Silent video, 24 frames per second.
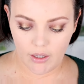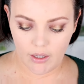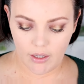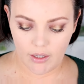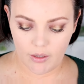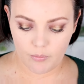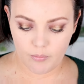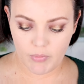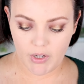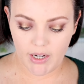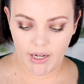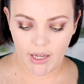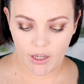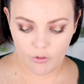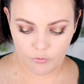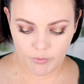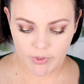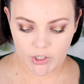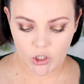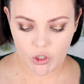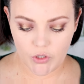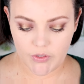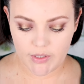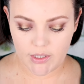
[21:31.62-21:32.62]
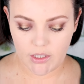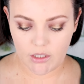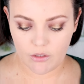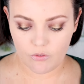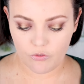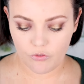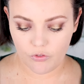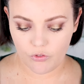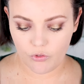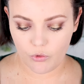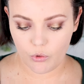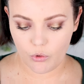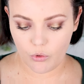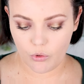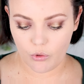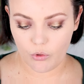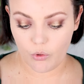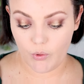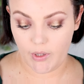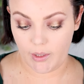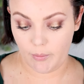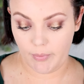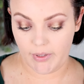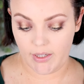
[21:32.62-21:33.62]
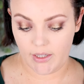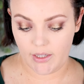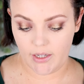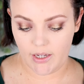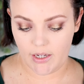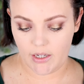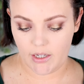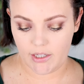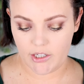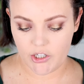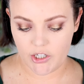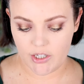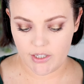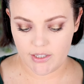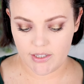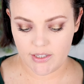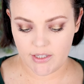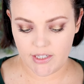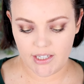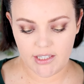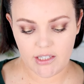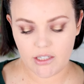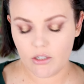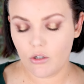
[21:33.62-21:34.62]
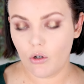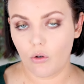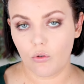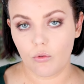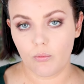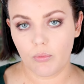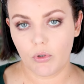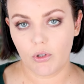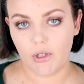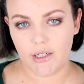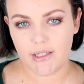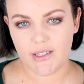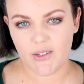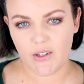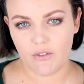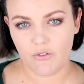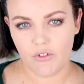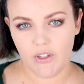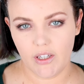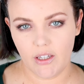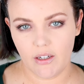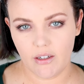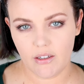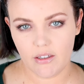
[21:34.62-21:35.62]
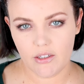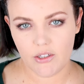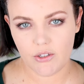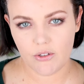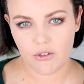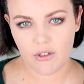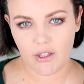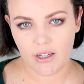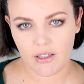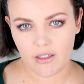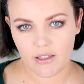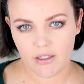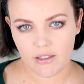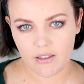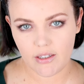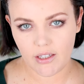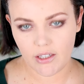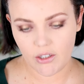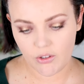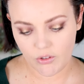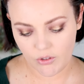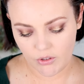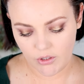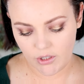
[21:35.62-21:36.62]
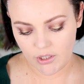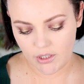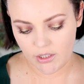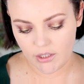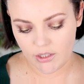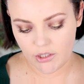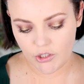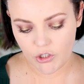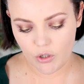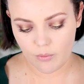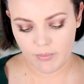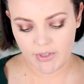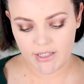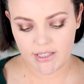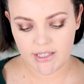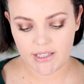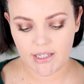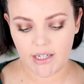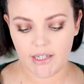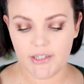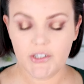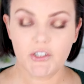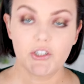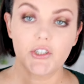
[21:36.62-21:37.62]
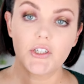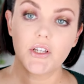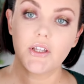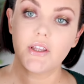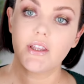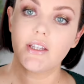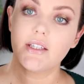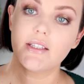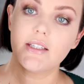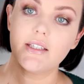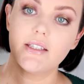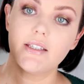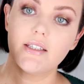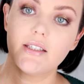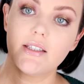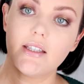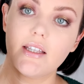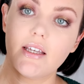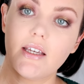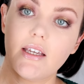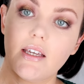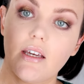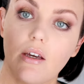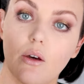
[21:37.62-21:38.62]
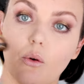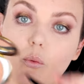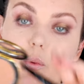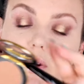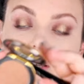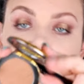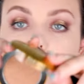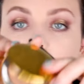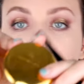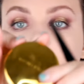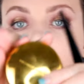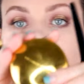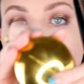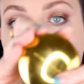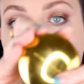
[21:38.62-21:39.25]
but I have been using it for quite a bit and it's an old product, so I figured I could do like include it in a shop my stash. This is the Westman